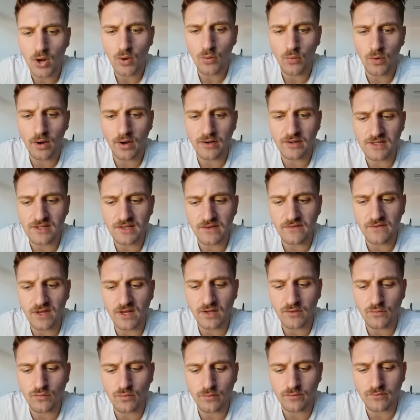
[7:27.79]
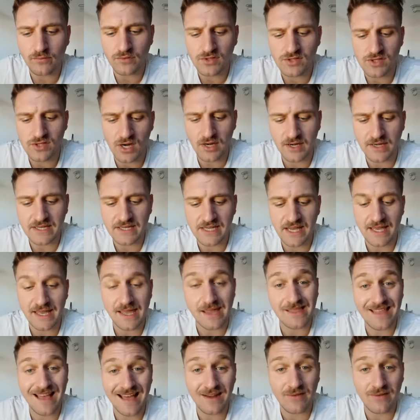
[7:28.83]
Whereas if you can start
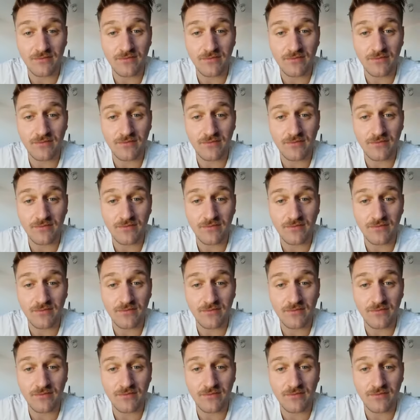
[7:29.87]
taking that